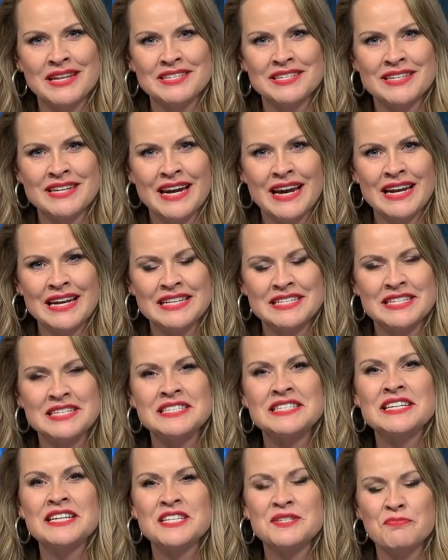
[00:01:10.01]
Tonight, it's a
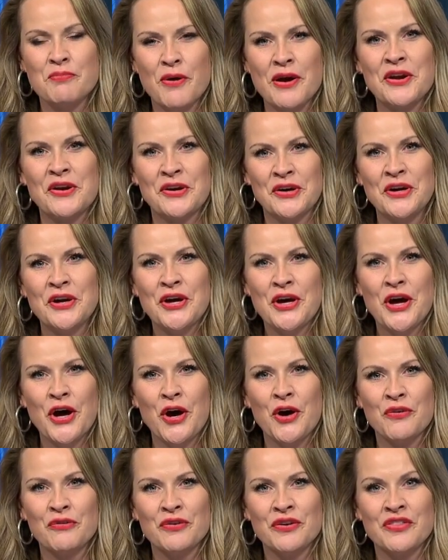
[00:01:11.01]
6-pointer
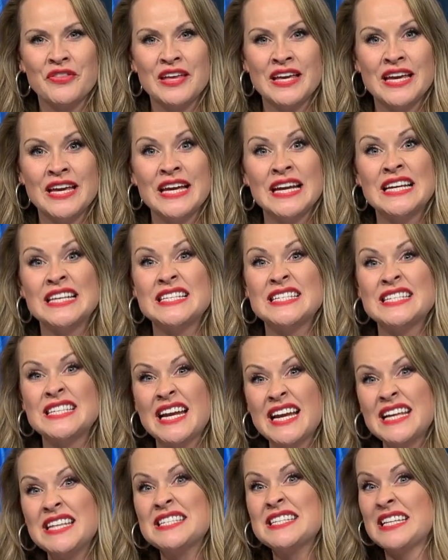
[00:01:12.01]
over the
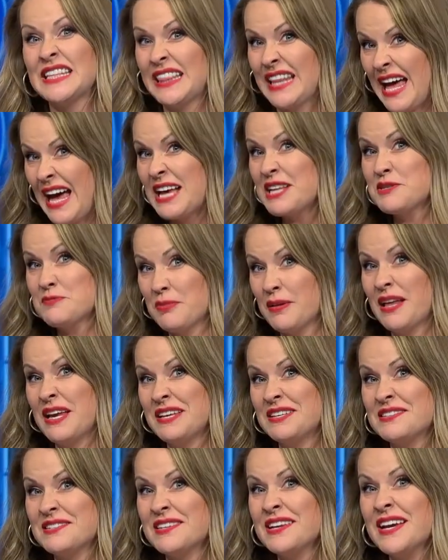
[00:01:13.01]
second-to-last
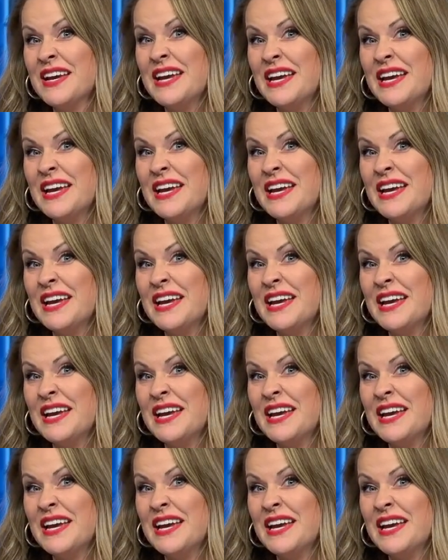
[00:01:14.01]
place